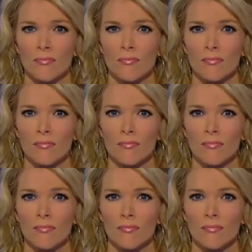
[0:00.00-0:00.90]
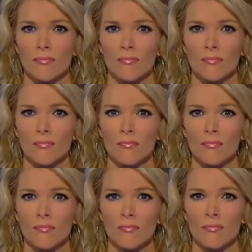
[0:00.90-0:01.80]

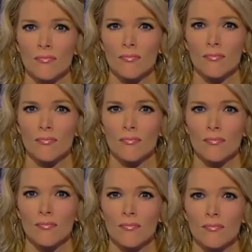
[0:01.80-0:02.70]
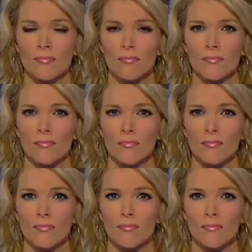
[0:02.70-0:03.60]

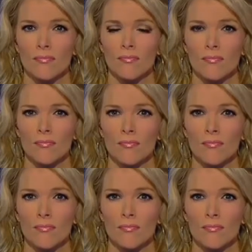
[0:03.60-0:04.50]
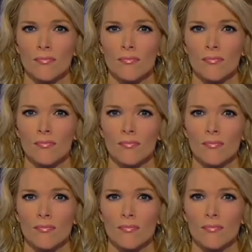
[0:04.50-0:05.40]

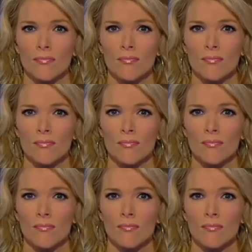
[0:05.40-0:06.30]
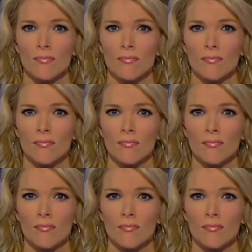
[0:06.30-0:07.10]
No words are spoken by the person on screen.